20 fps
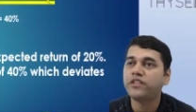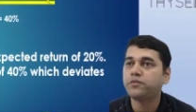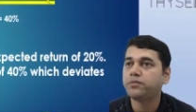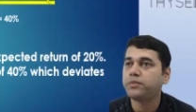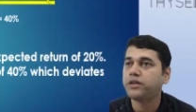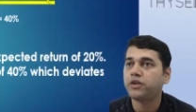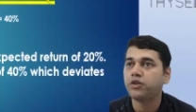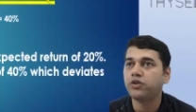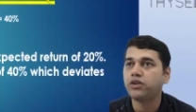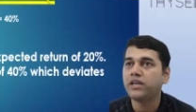
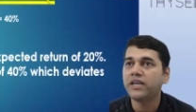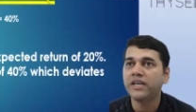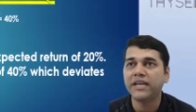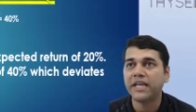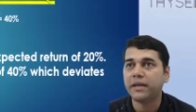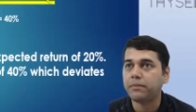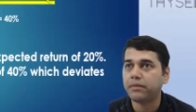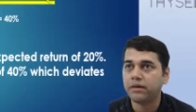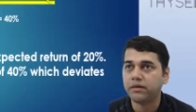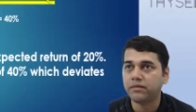particular
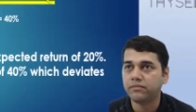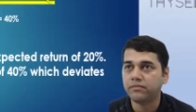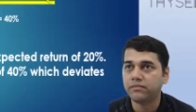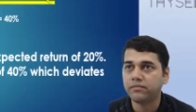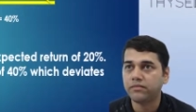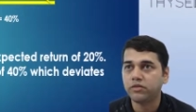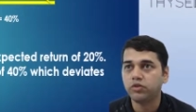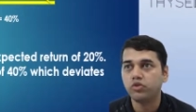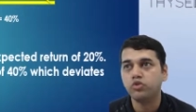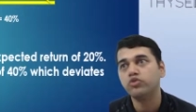table
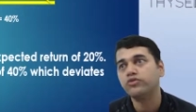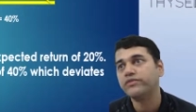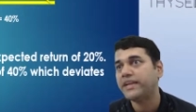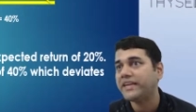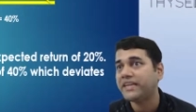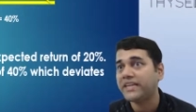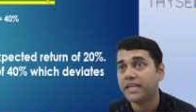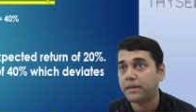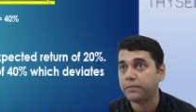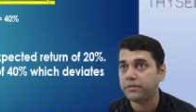through Z
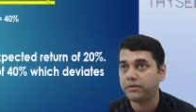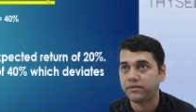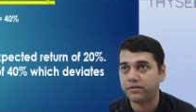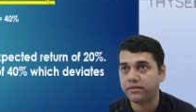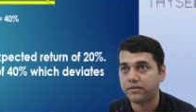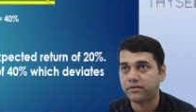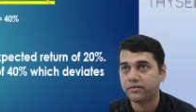tables.